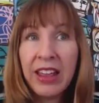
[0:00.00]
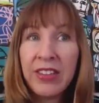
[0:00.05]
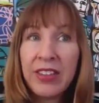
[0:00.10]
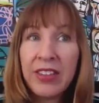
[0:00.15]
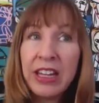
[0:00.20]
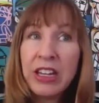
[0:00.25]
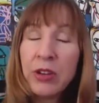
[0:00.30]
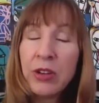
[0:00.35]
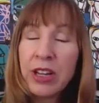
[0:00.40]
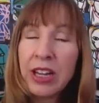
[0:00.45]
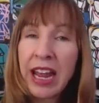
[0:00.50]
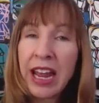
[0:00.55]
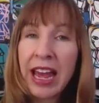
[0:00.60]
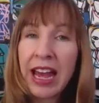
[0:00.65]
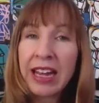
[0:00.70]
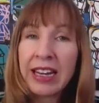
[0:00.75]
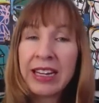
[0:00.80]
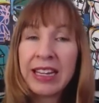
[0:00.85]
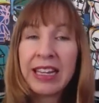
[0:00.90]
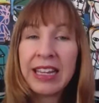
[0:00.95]
Then you can
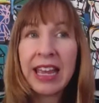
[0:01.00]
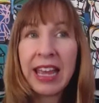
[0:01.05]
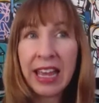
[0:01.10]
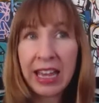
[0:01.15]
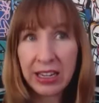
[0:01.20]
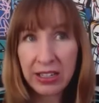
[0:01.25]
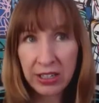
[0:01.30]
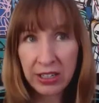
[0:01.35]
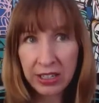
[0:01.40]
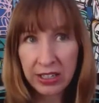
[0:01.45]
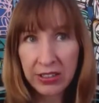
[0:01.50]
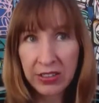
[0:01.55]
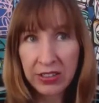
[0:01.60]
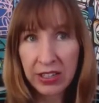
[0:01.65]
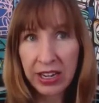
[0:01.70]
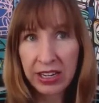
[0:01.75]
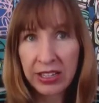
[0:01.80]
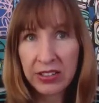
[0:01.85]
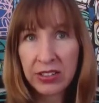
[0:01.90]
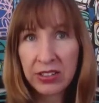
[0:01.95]
add candidate
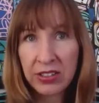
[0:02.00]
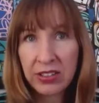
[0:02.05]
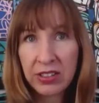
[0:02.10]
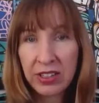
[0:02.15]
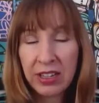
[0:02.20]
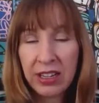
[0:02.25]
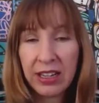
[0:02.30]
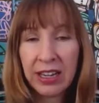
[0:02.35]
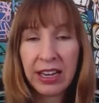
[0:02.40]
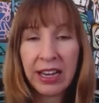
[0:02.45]
sites,